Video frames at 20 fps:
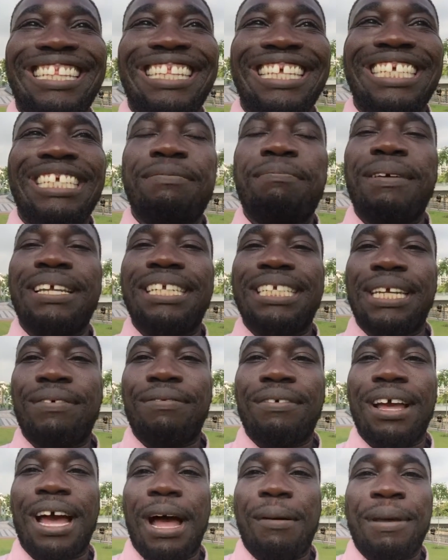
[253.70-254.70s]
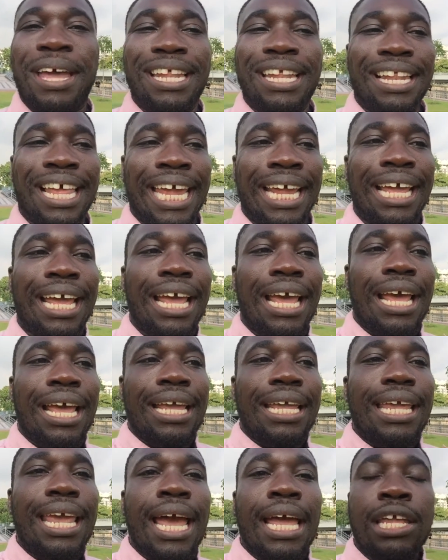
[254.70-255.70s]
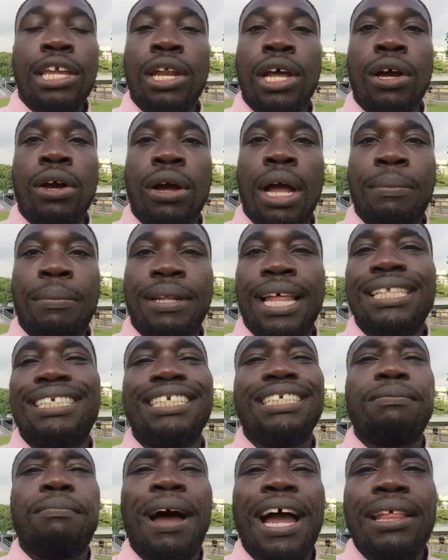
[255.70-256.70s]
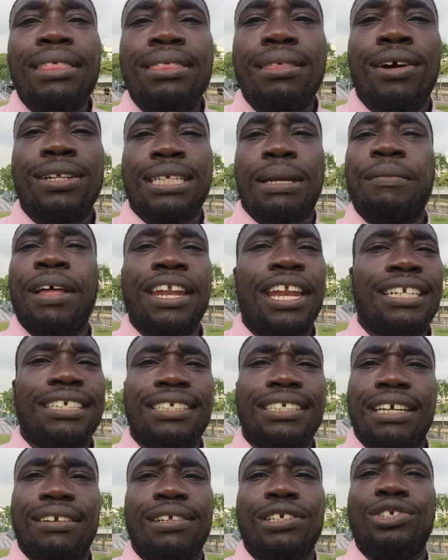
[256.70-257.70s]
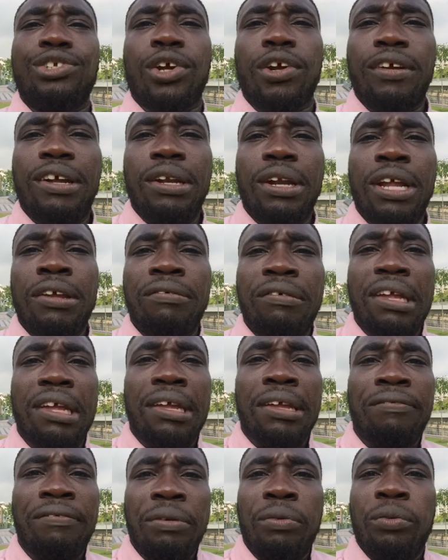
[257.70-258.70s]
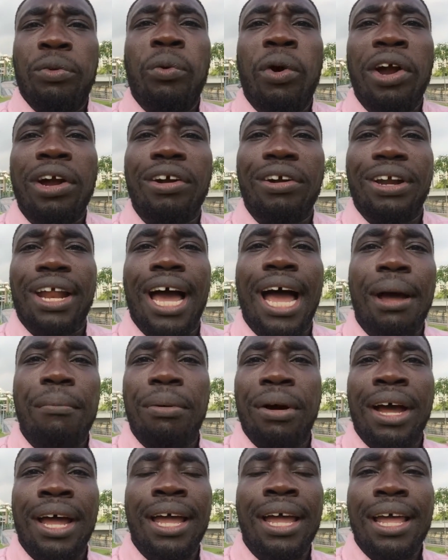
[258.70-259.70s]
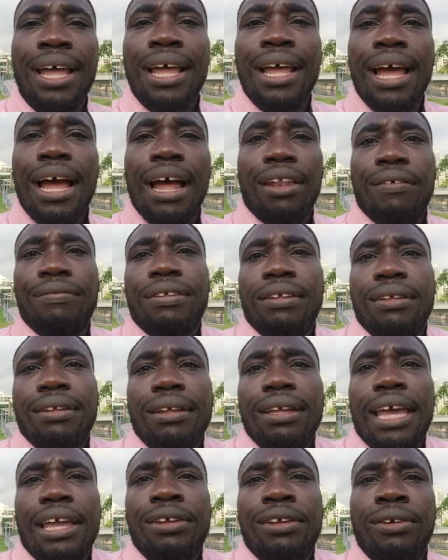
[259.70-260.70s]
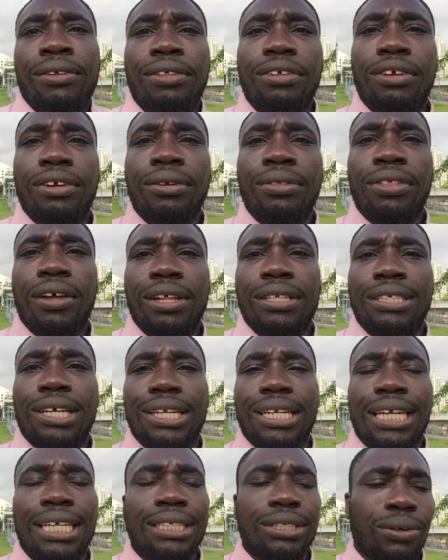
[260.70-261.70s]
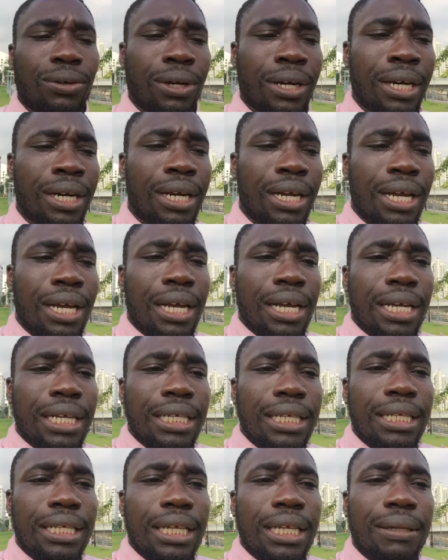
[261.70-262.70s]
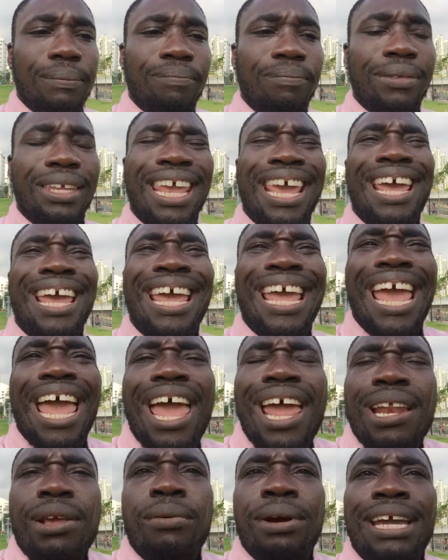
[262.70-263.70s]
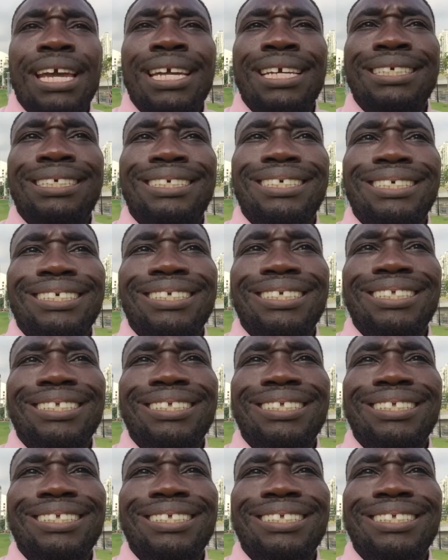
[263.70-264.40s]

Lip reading: dismissive comment like, yeah, you know, I mean, that's just my thoughts. I'm not necessarily sure if it would work or not, but I'd love to get your thoughts on this. Or, anyways,